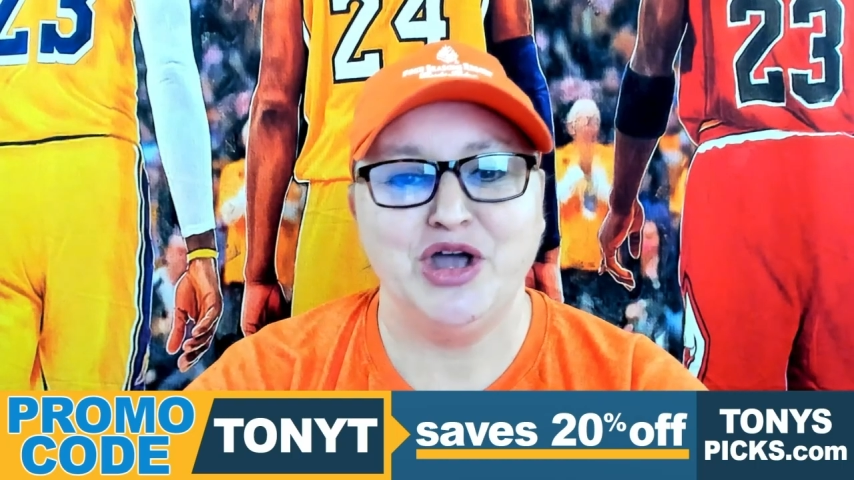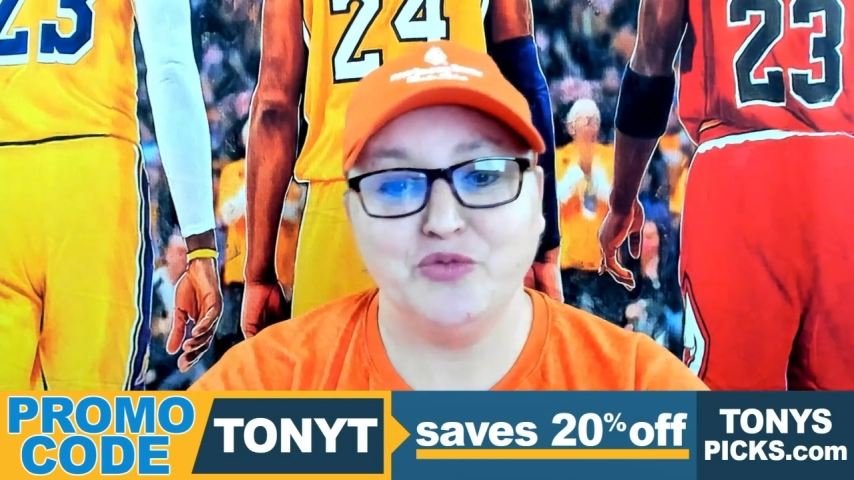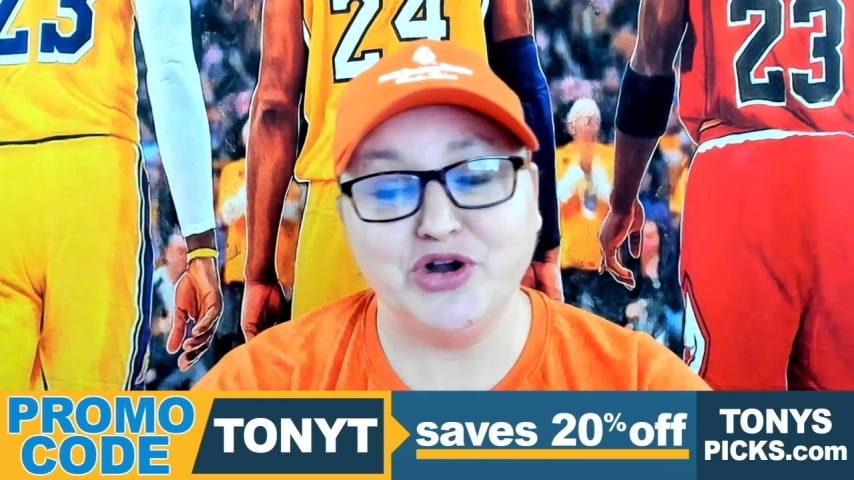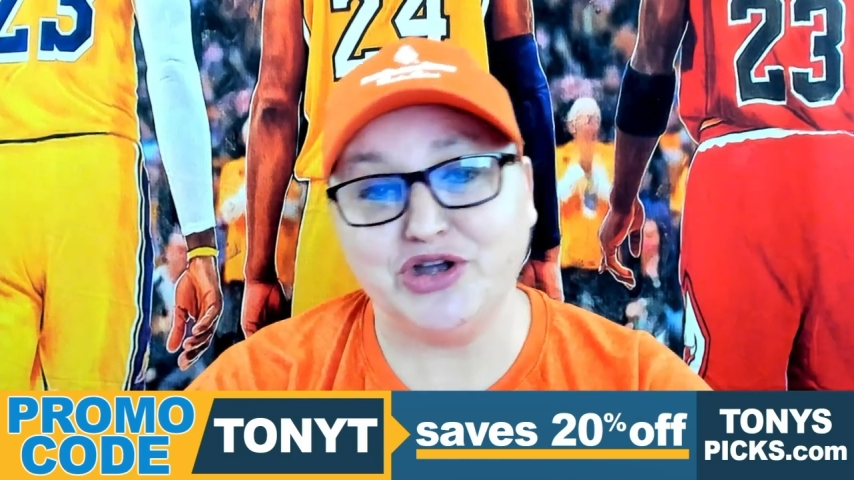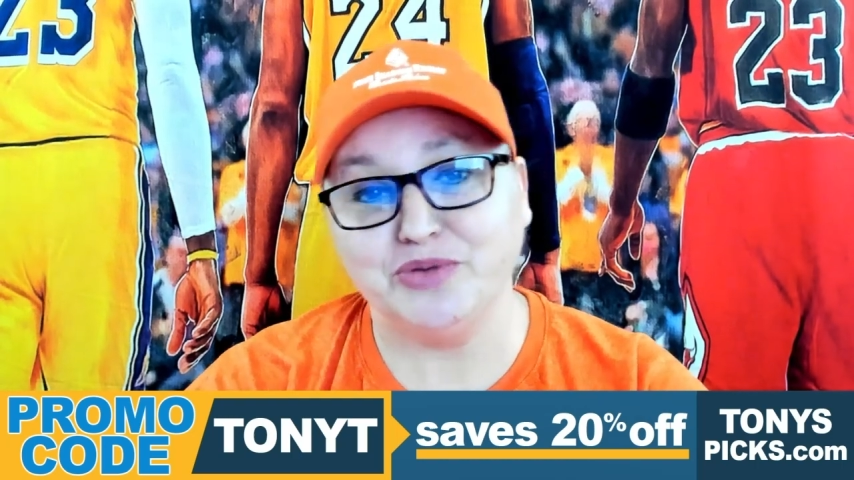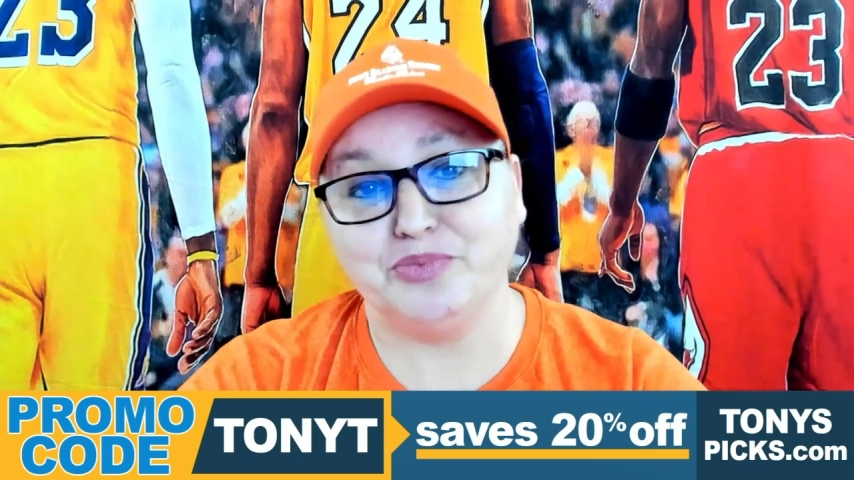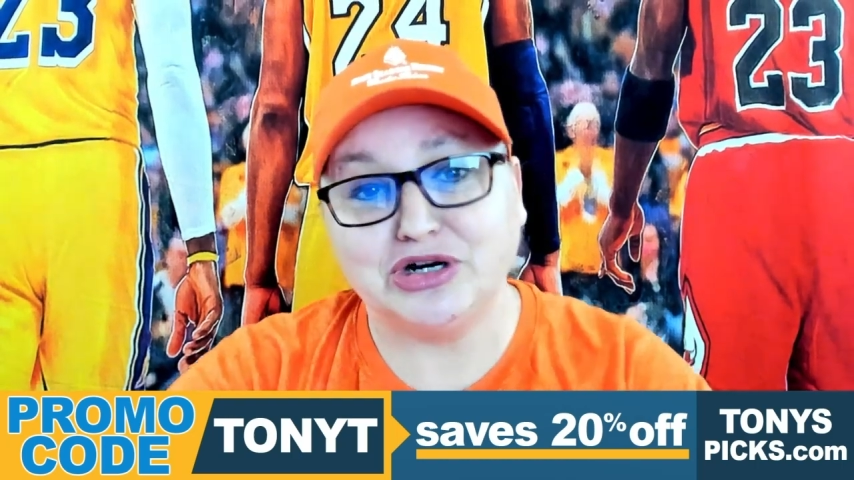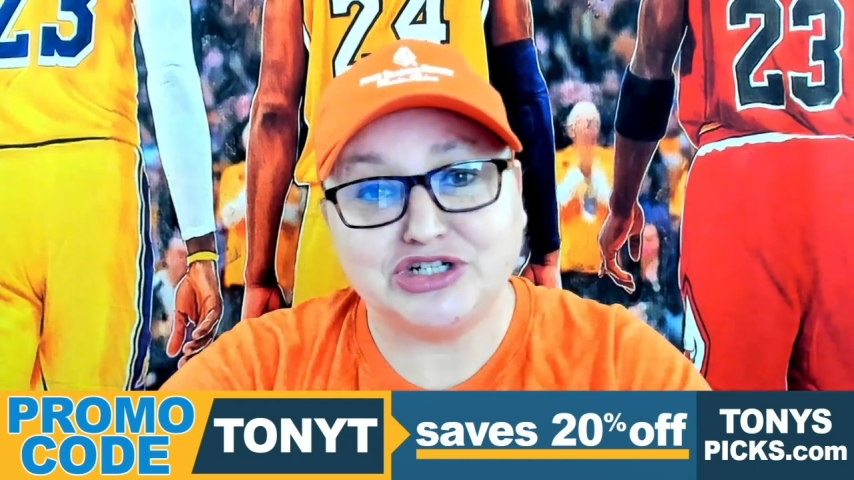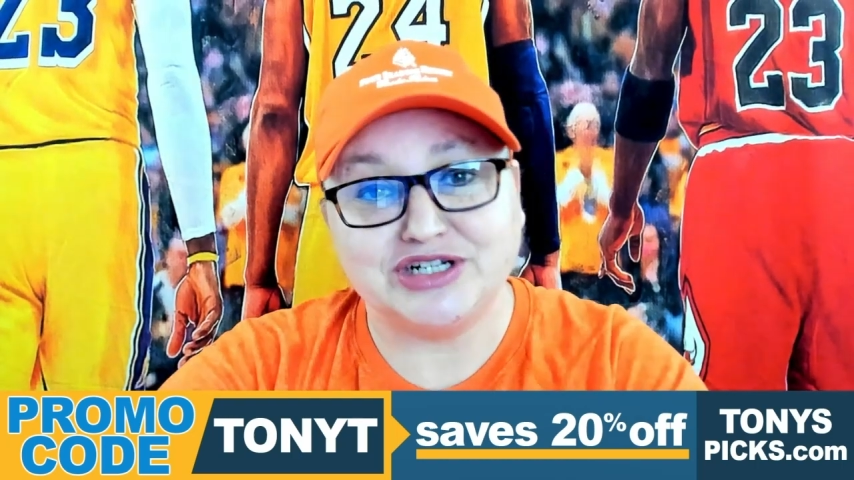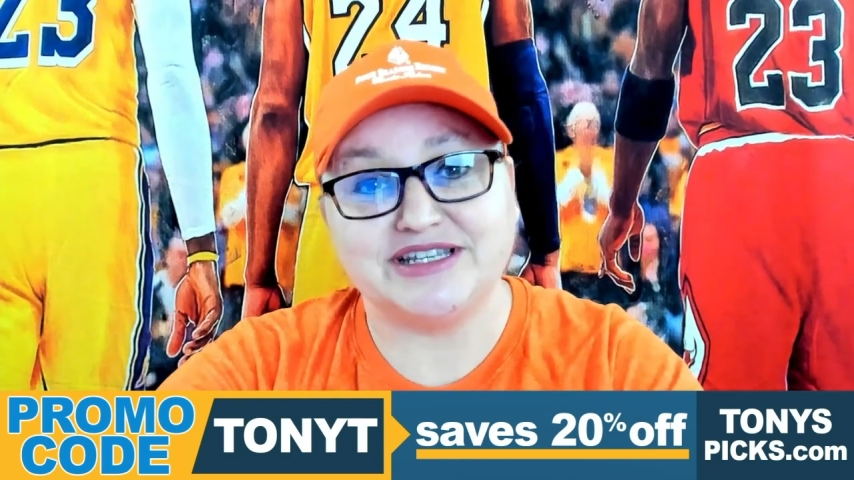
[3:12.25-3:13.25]
where you can
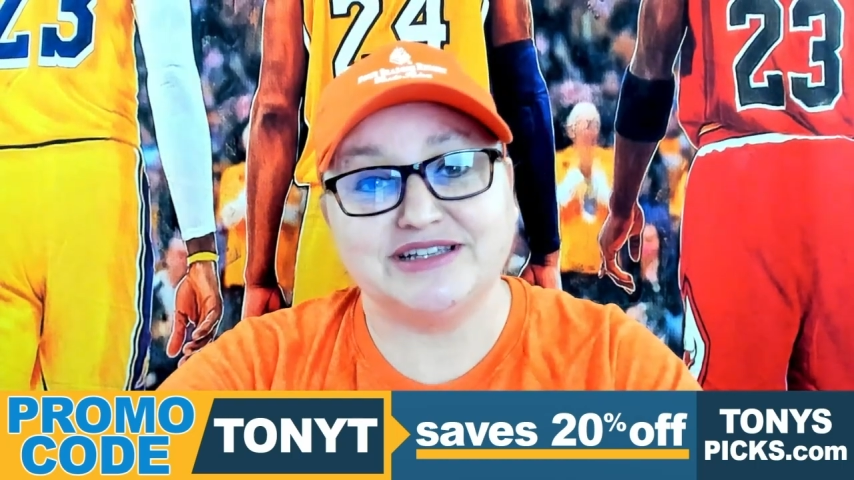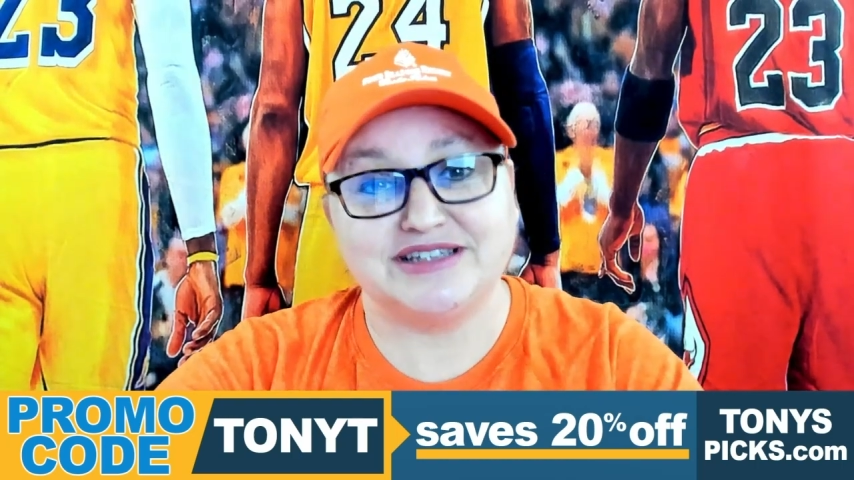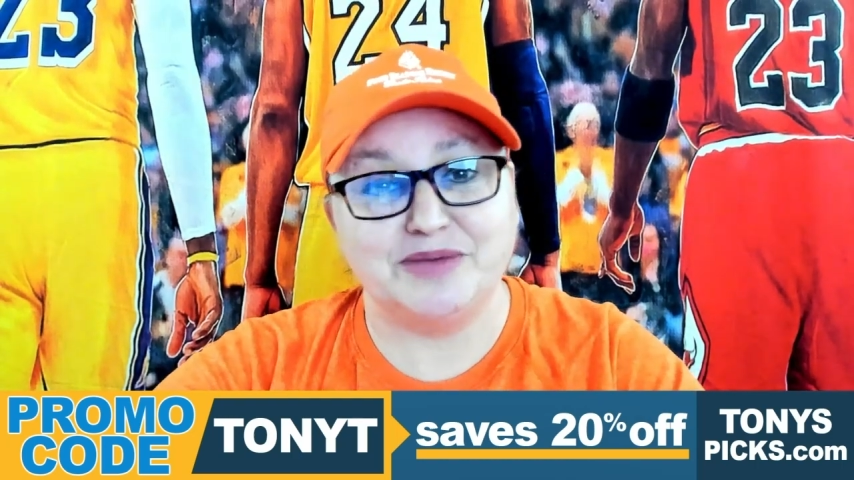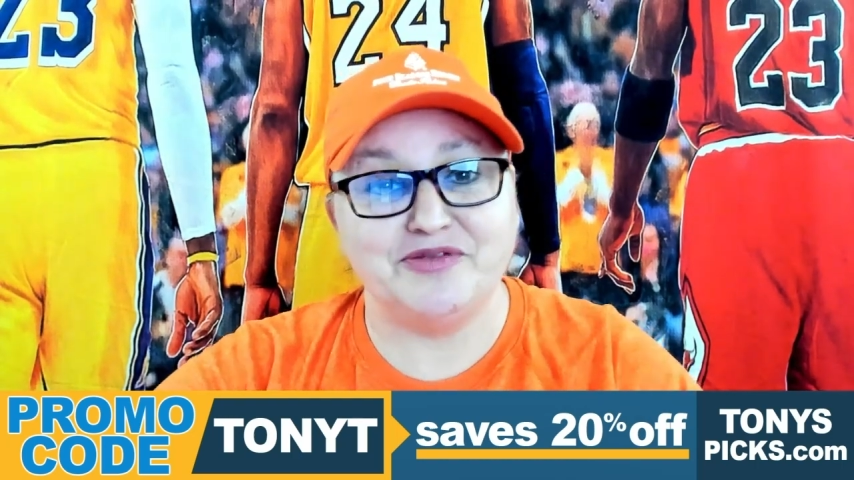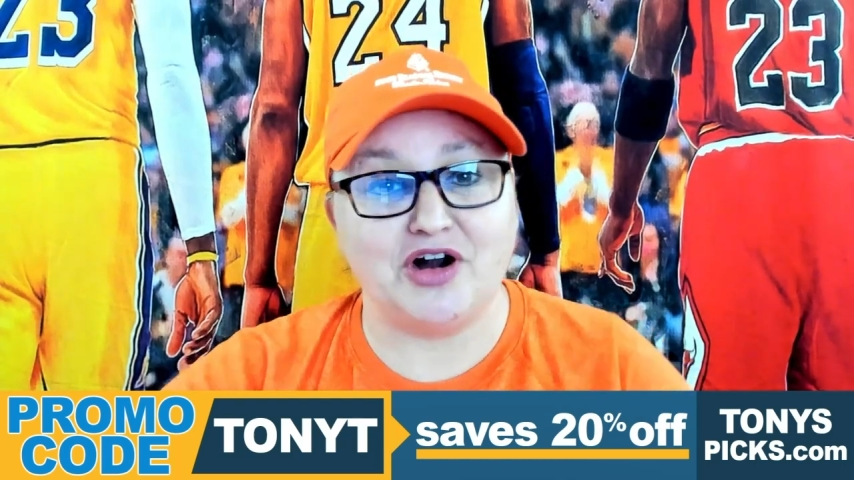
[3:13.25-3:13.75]
purchase some of